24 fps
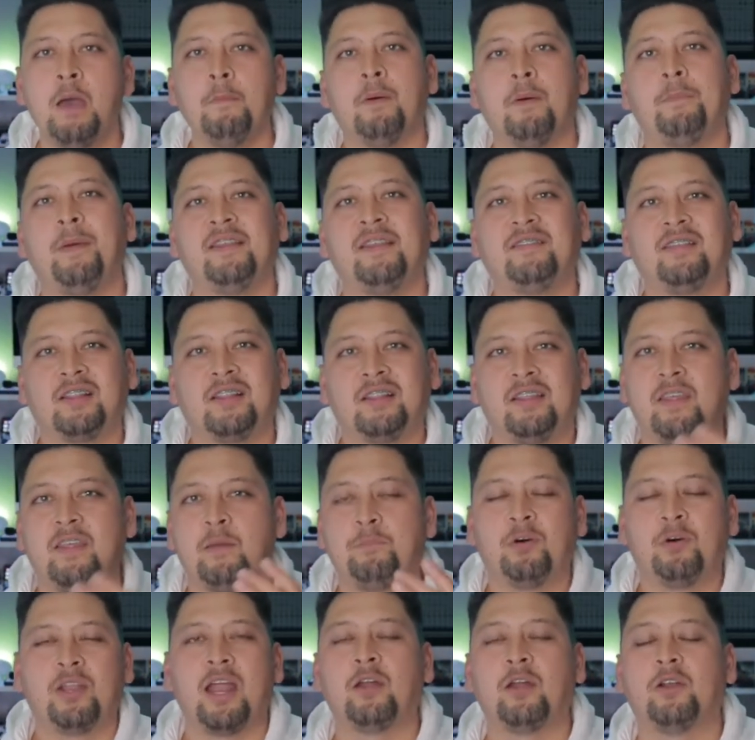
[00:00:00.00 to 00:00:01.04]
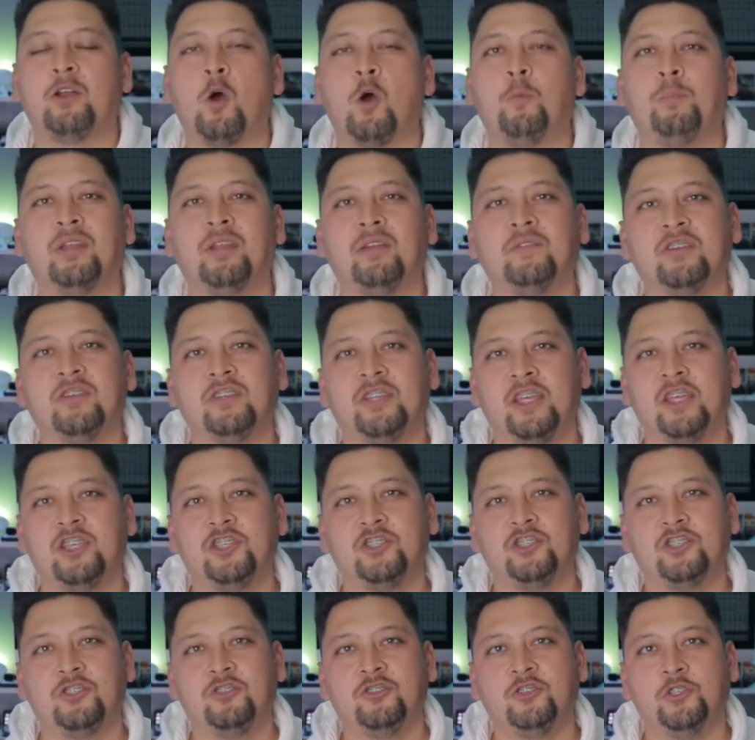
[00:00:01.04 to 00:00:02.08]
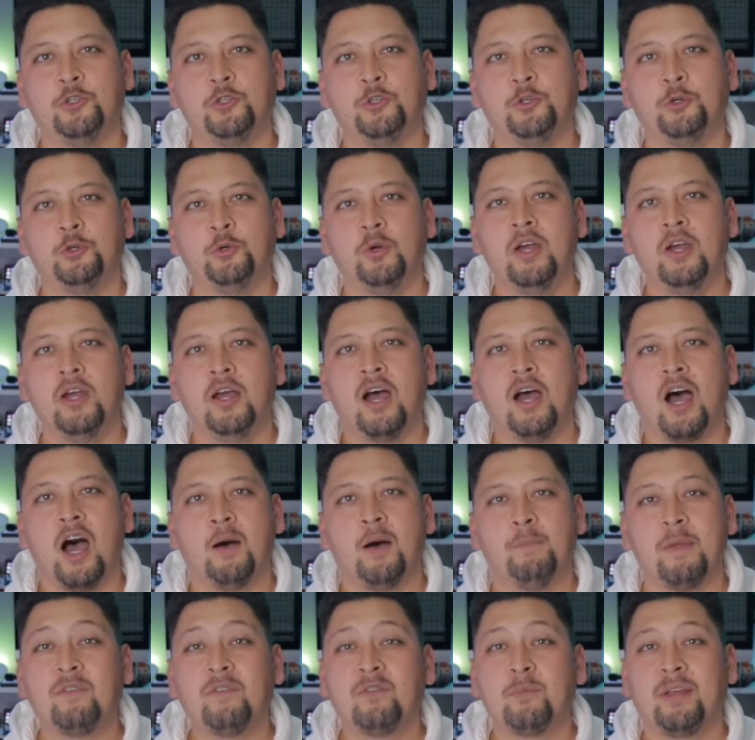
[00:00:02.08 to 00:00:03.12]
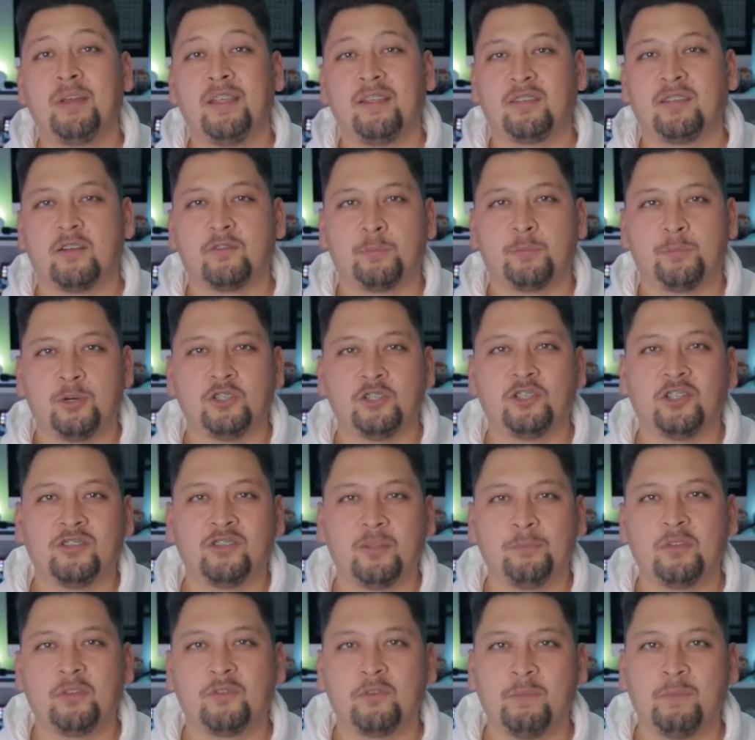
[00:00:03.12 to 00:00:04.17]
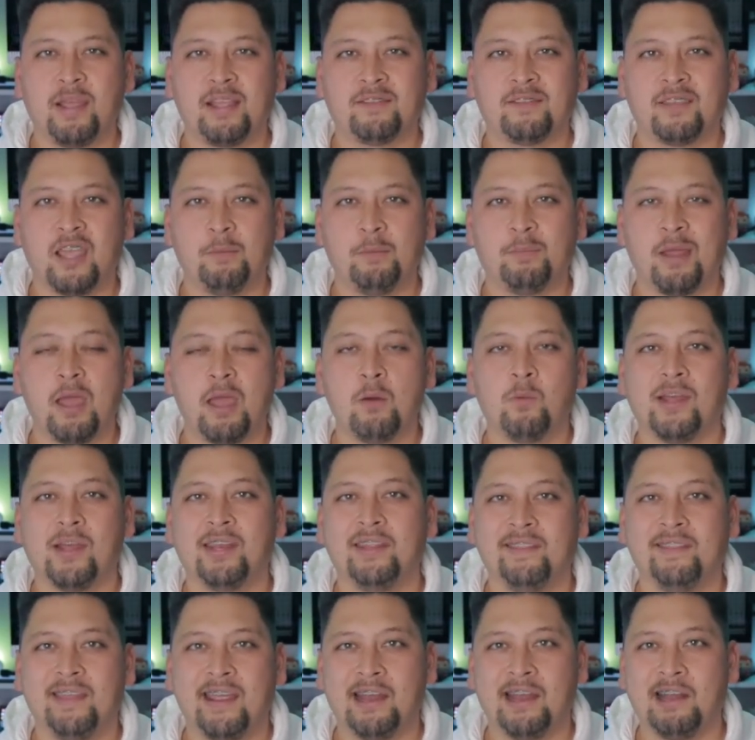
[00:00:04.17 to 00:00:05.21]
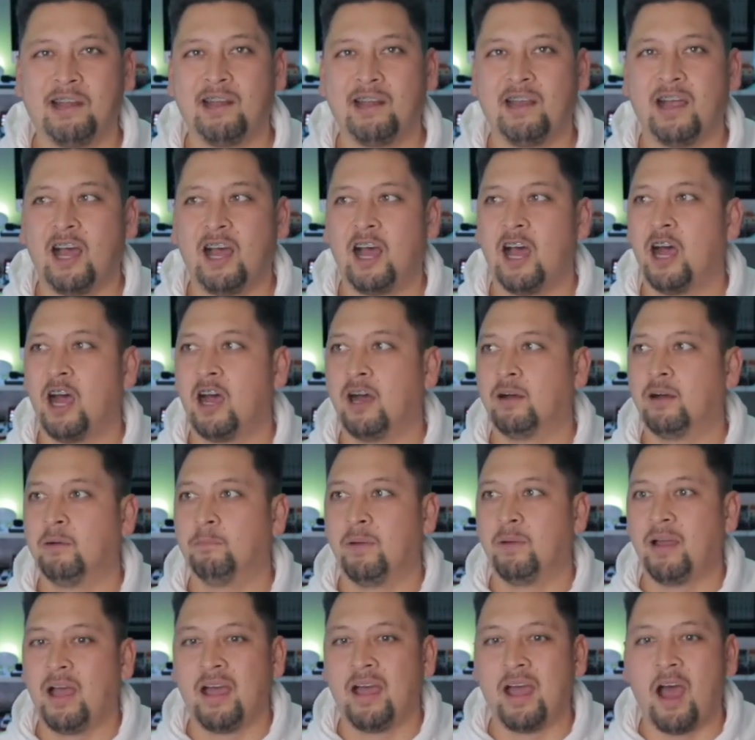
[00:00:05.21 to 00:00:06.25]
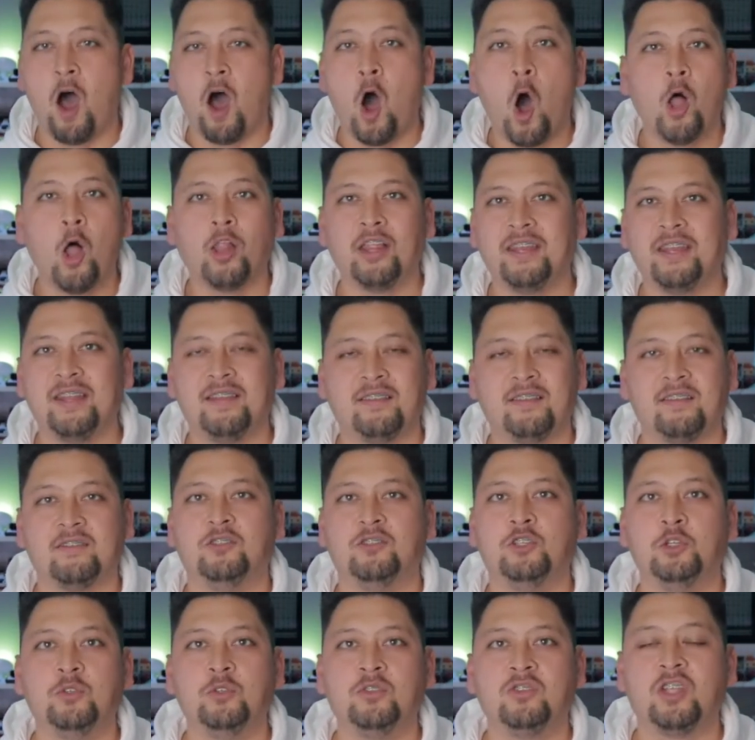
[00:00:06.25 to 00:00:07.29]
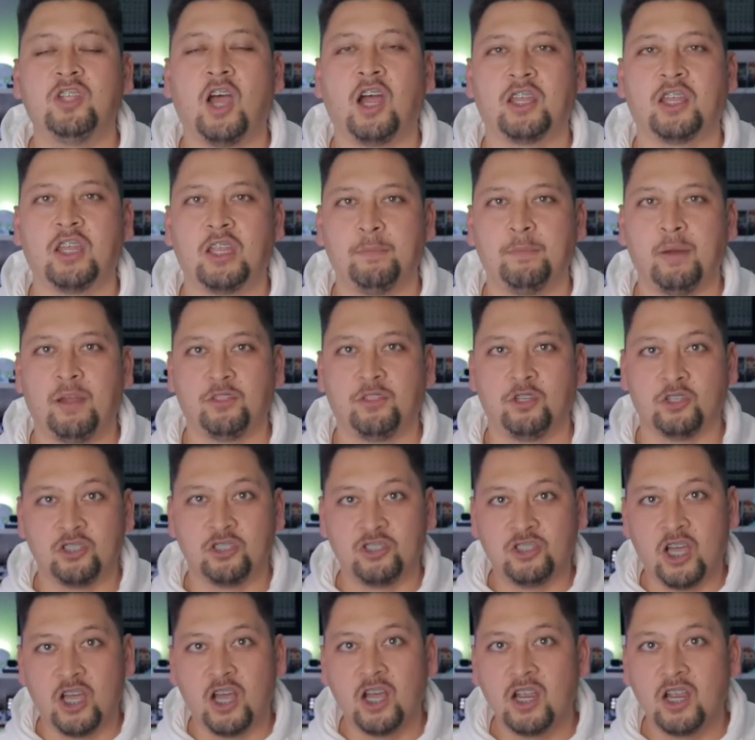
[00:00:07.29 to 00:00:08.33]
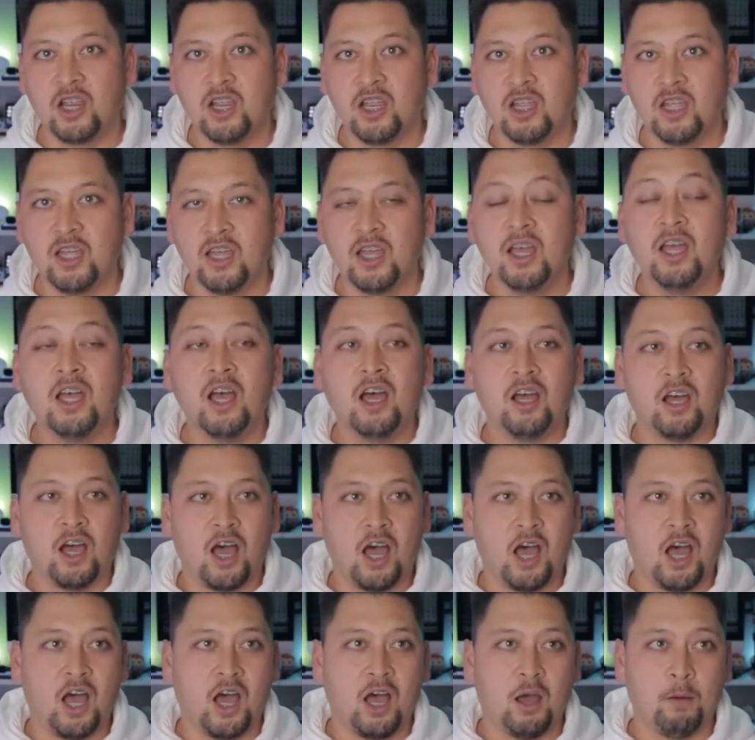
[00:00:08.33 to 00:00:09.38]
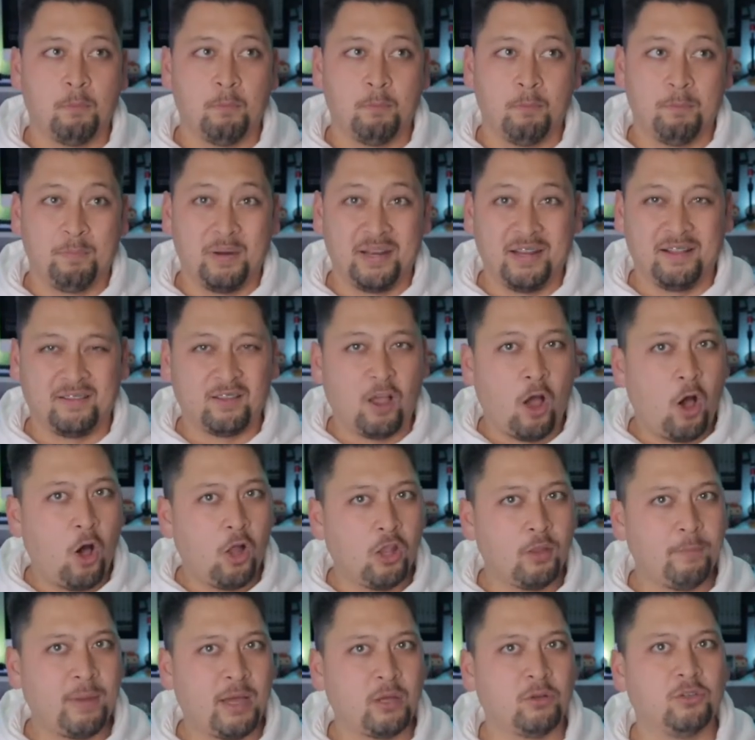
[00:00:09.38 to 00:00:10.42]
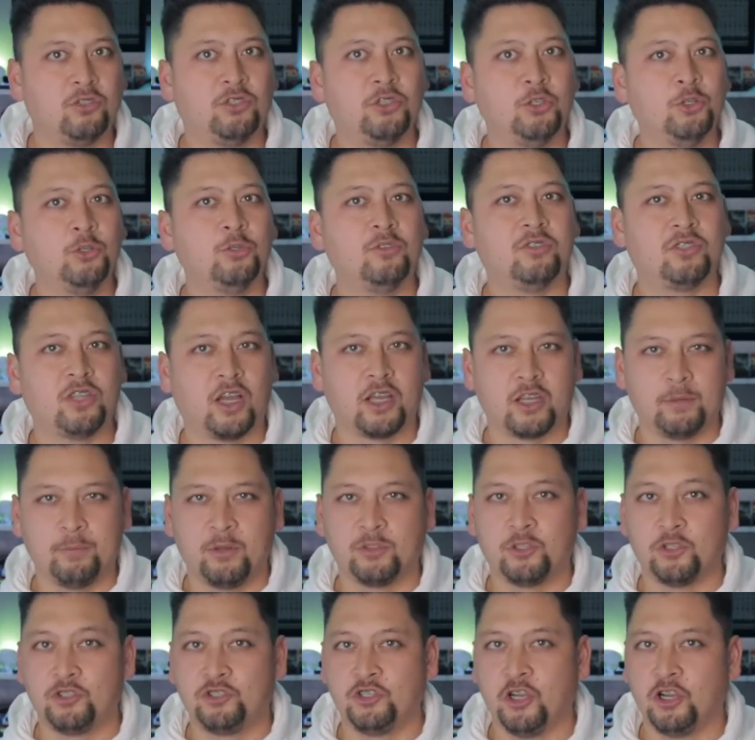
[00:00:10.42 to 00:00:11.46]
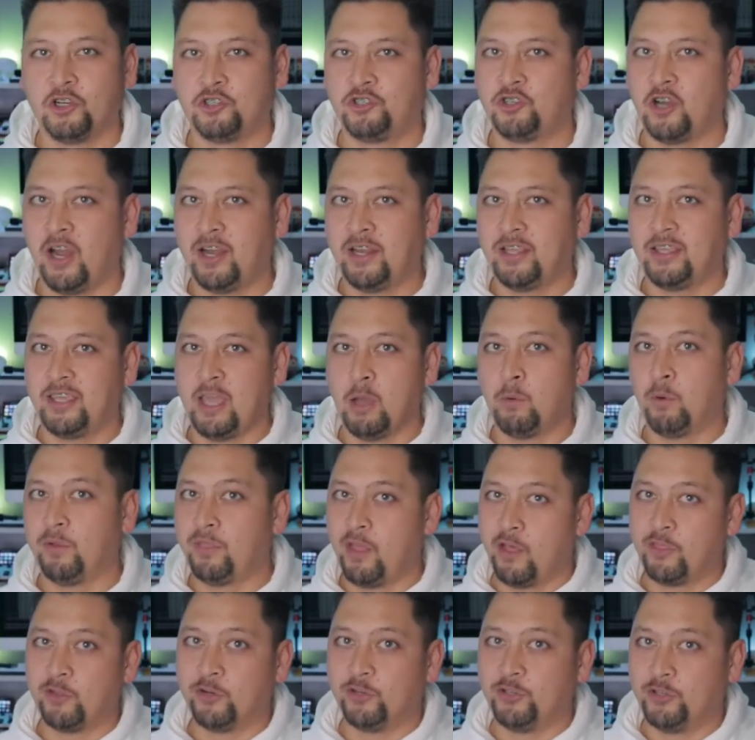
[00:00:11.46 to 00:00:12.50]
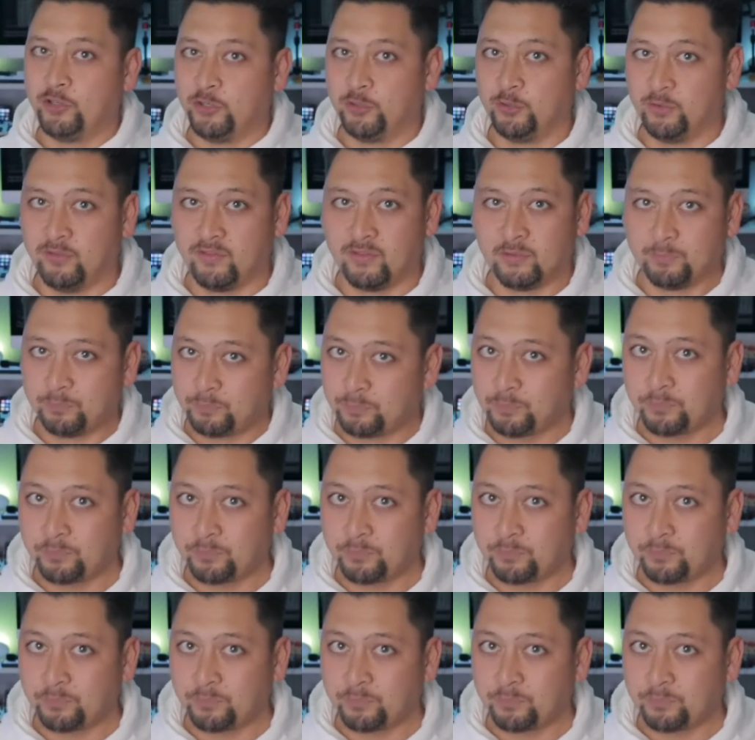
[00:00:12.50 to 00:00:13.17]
But basically, they put out an open invitation to um, everybody that's ever purchased something from Manscaped. I went in there. Um, all it is is dudes talking about their junk, um, but it's all about dudes talking about their junk trying to get with other dudes.